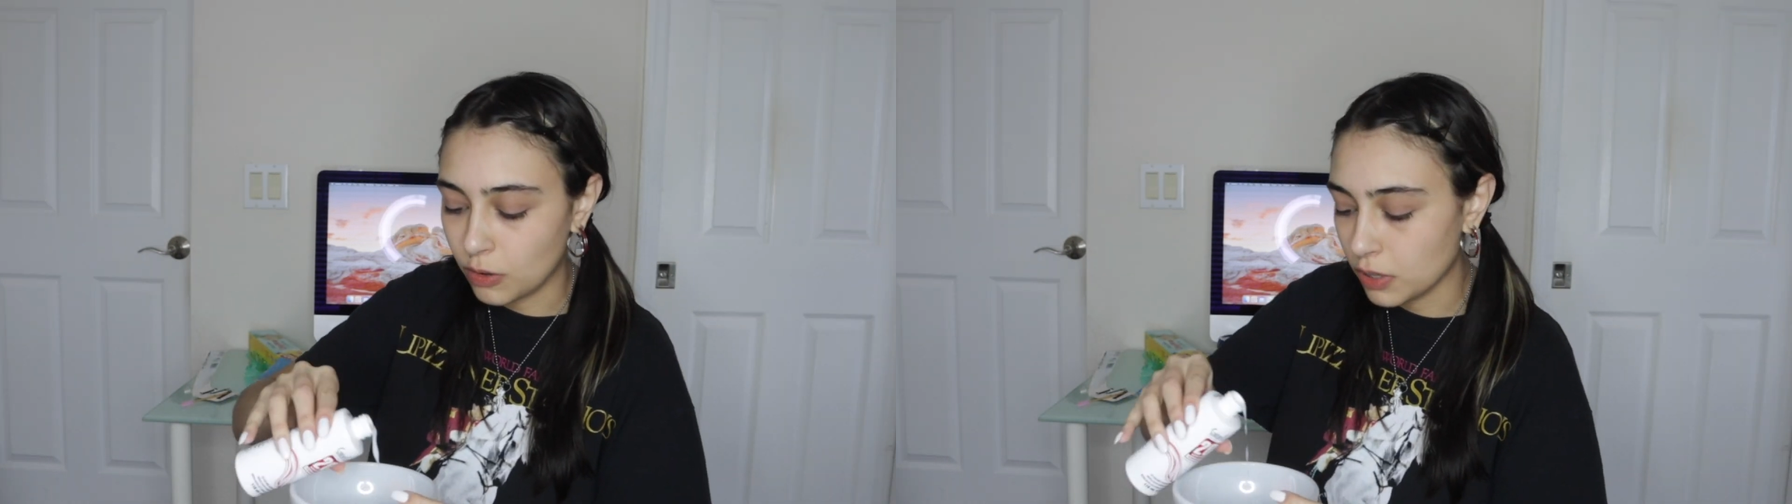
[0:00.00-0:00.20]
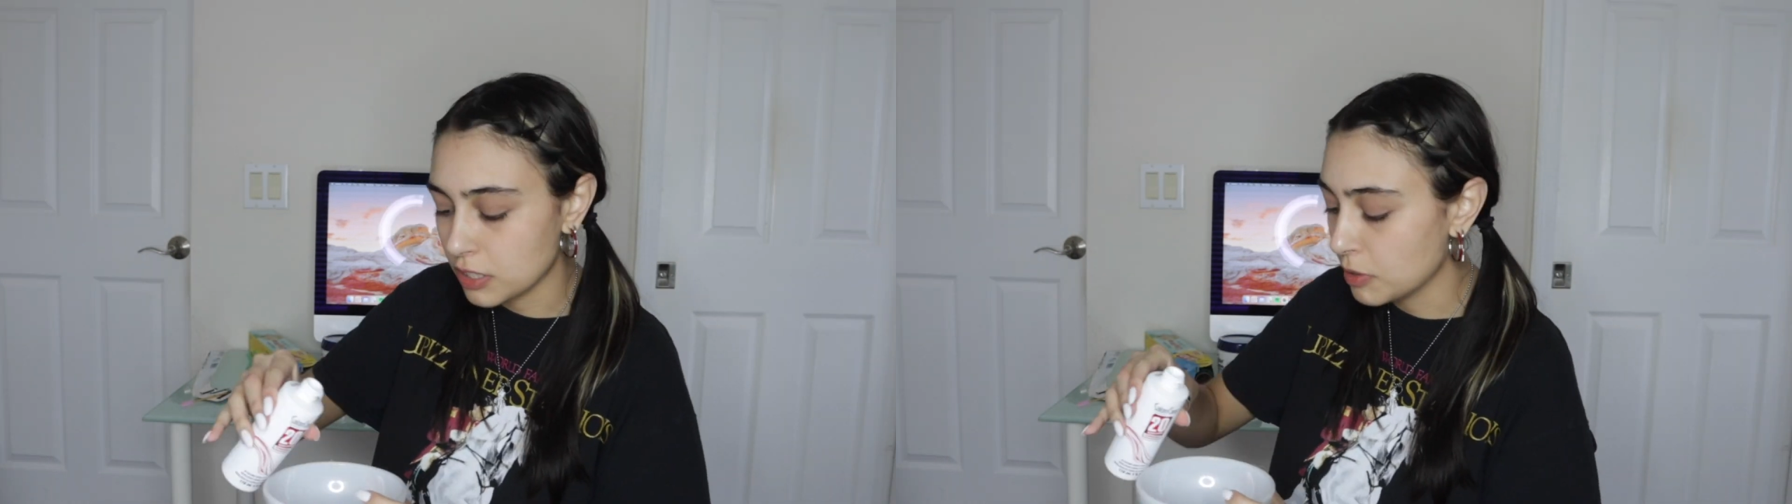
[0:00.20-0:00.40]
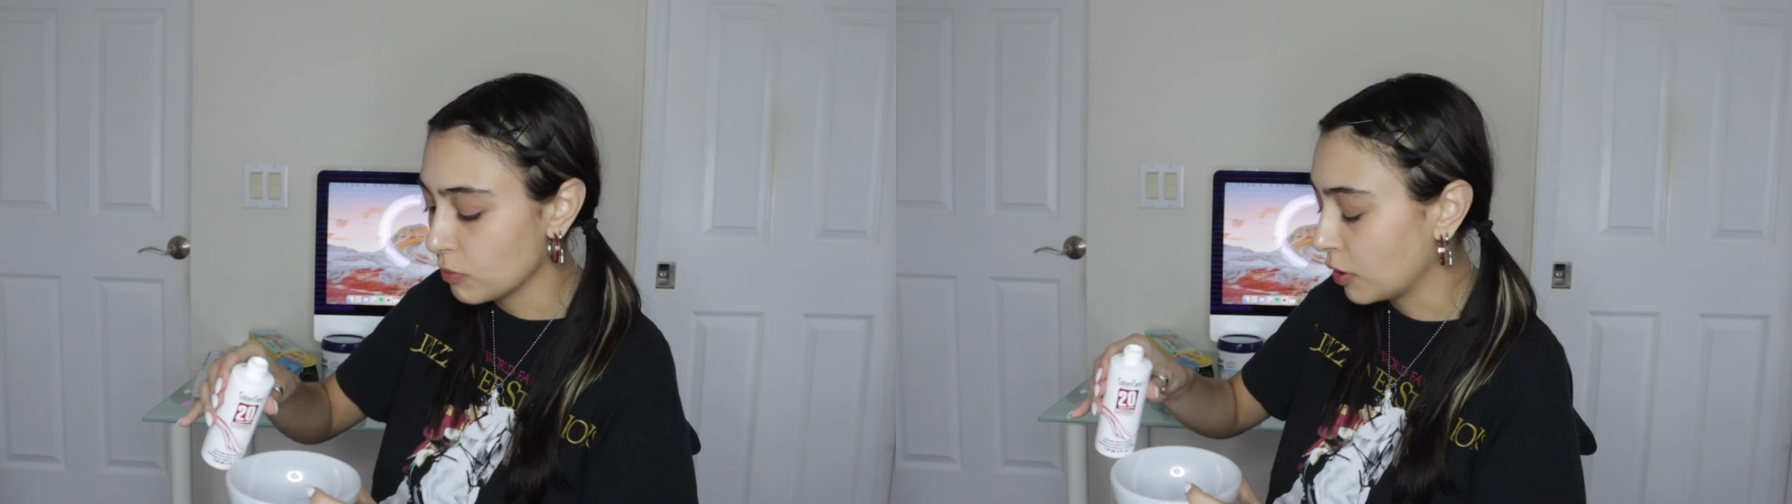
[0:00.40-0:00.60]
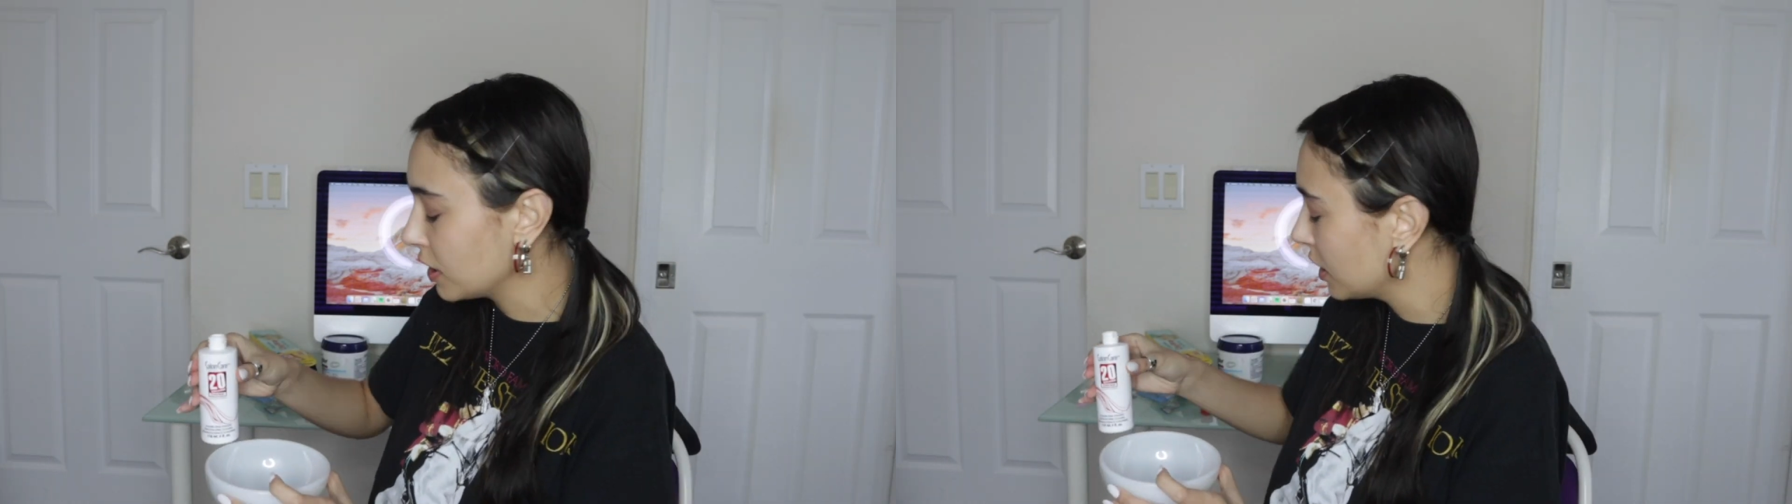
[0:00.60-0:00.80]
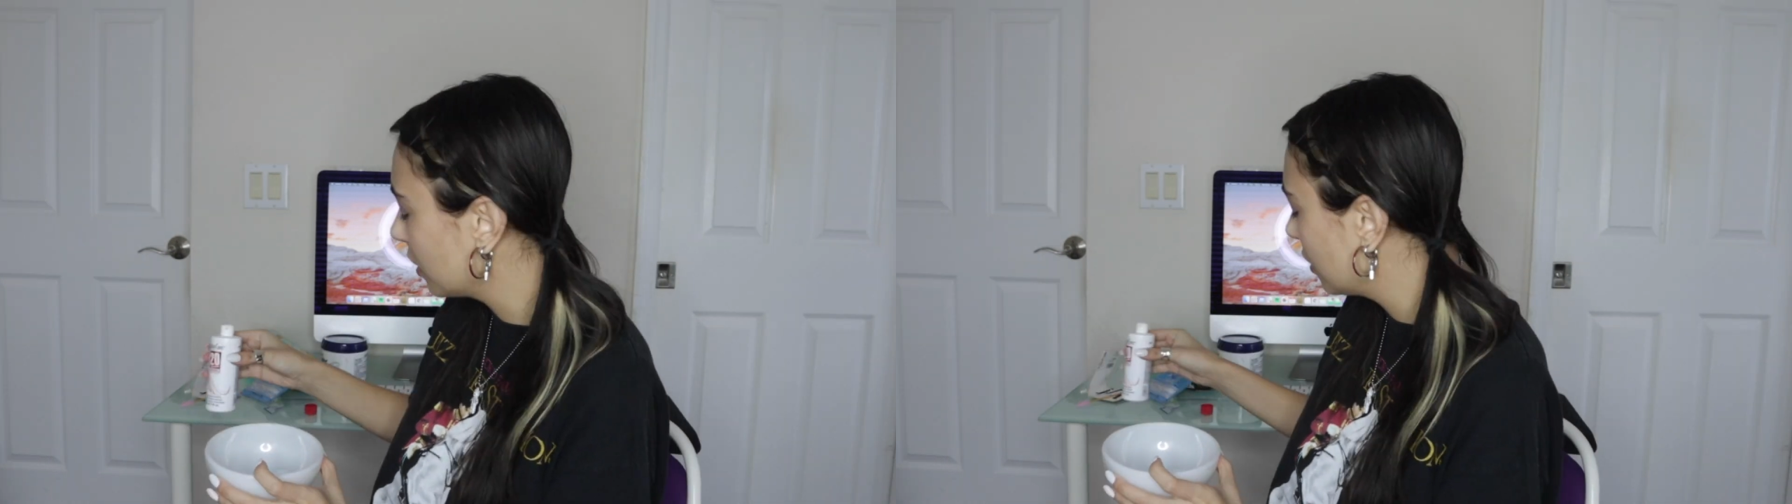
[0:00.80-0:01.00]
don't want it to be
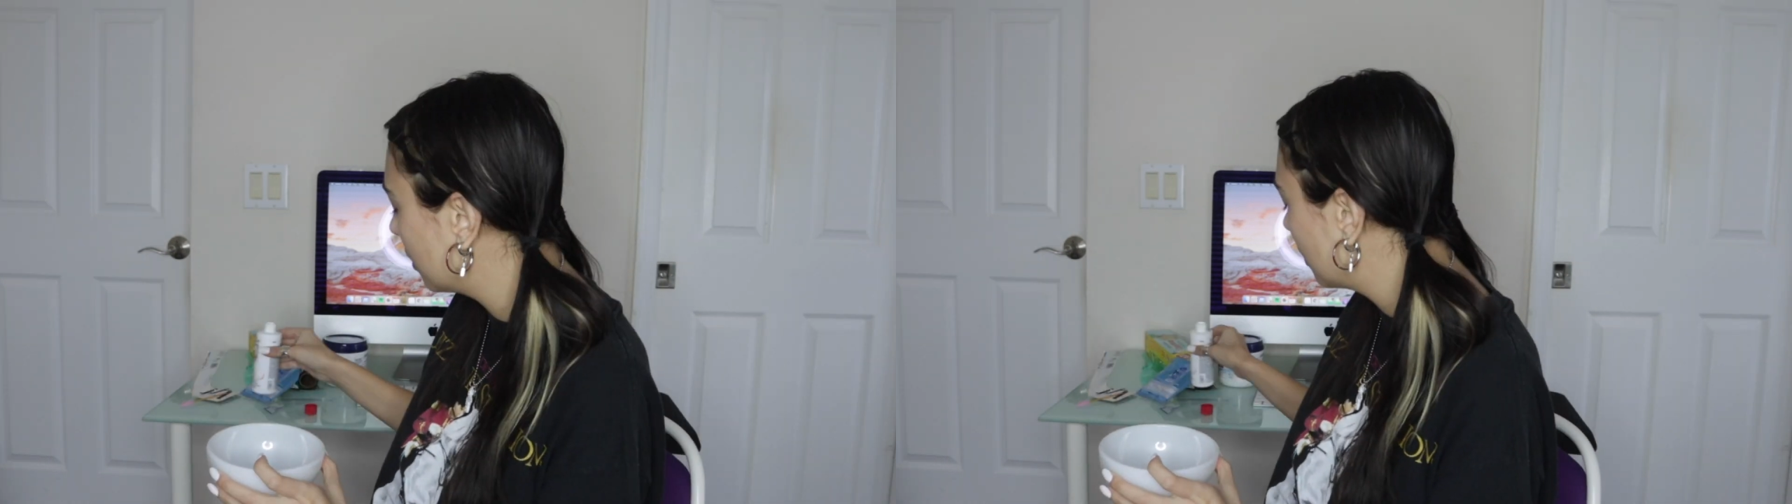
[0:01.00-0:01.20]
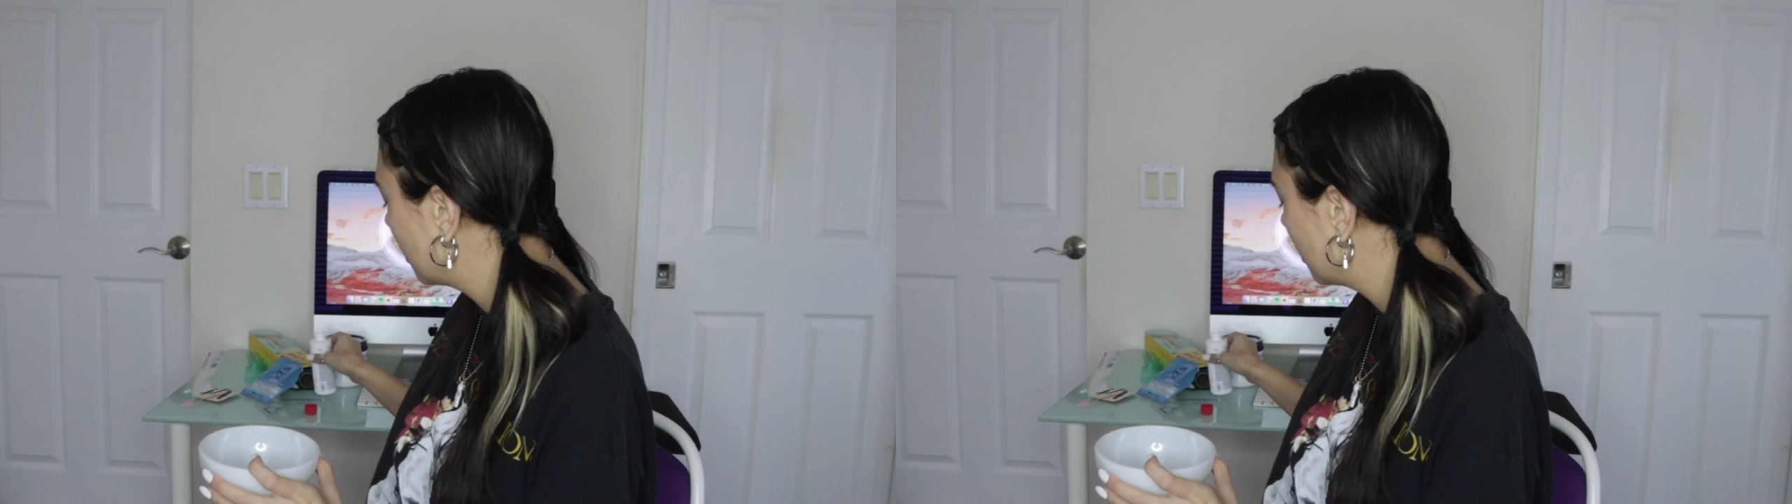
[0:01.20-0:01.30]
runny